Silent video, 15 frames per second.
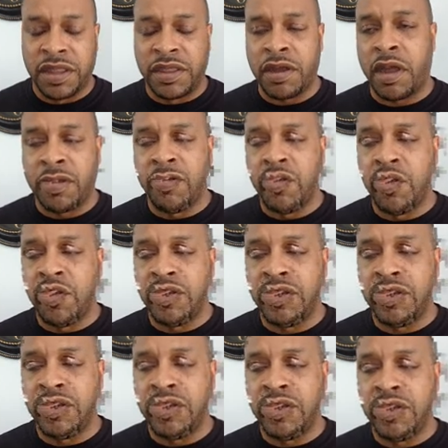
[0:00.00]
There are
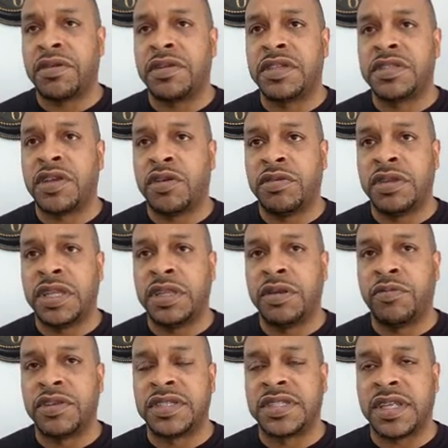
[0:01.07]
more
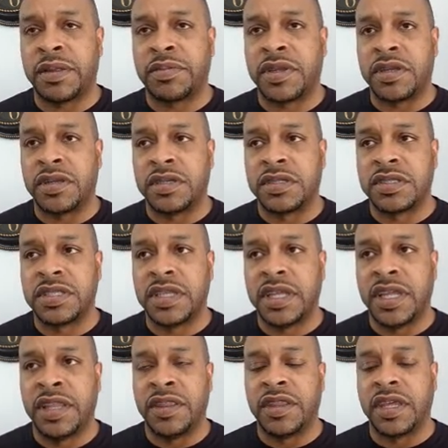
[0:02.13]
serotonin receptors
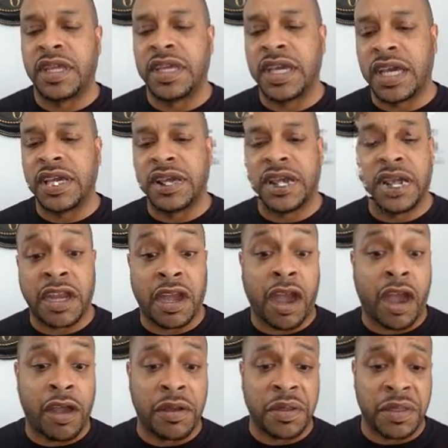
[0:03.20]
in the gut than there
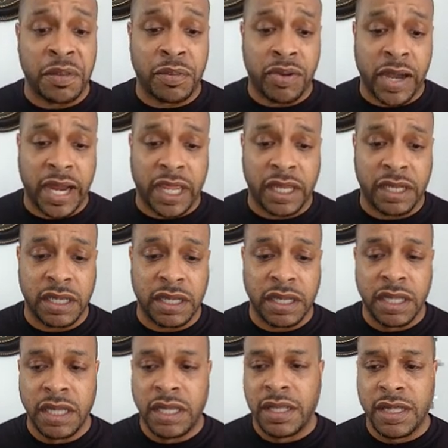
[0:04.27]
are in the brain.
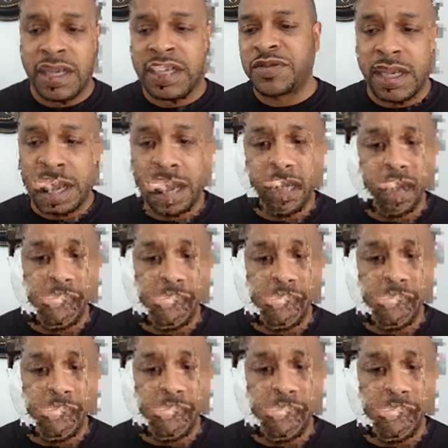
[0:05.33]
That's why
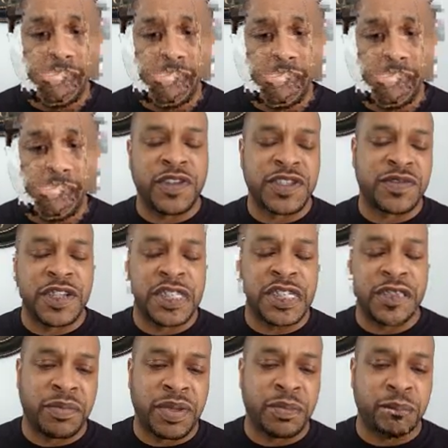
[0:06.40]
when you feel nervous for
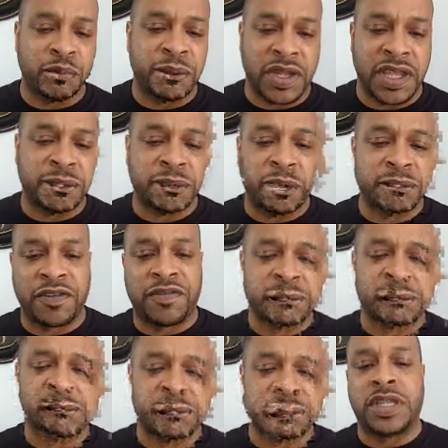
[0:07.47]
some people, they start to
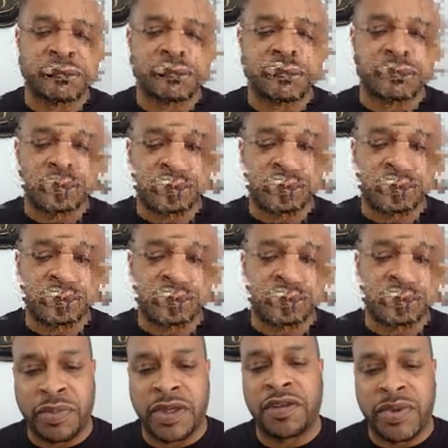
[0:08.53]
feel with the sensation, we say
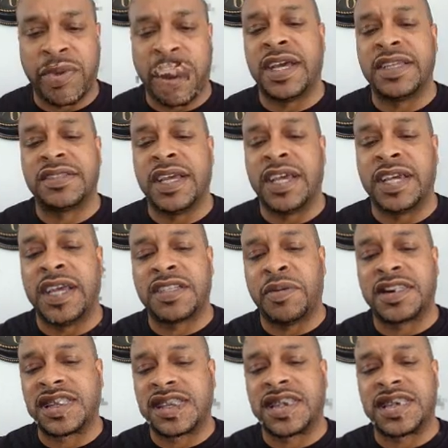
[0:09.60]
butterflies in the
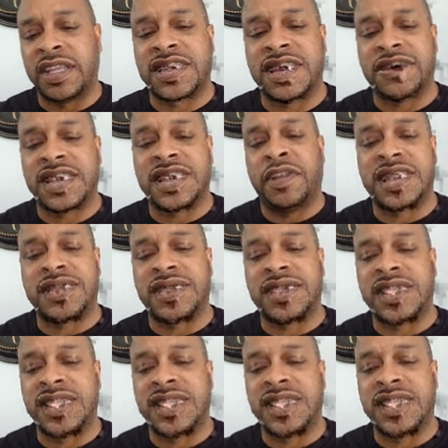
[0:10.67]
stomach. They get that
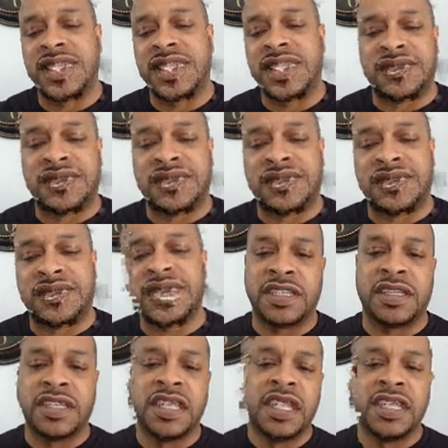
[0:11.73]
fluttering
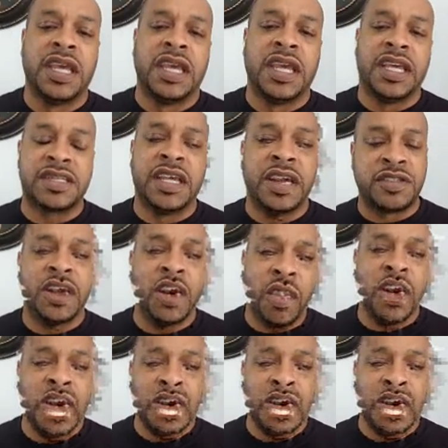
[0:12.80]
sensation. It's a
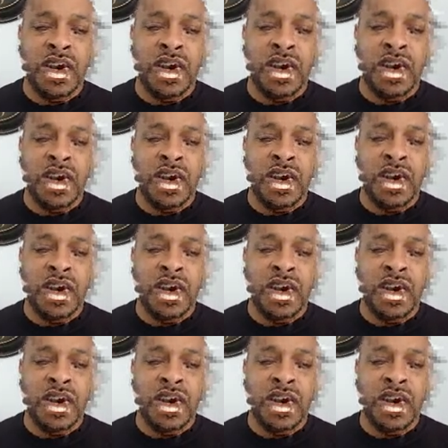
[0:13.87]
two-way street.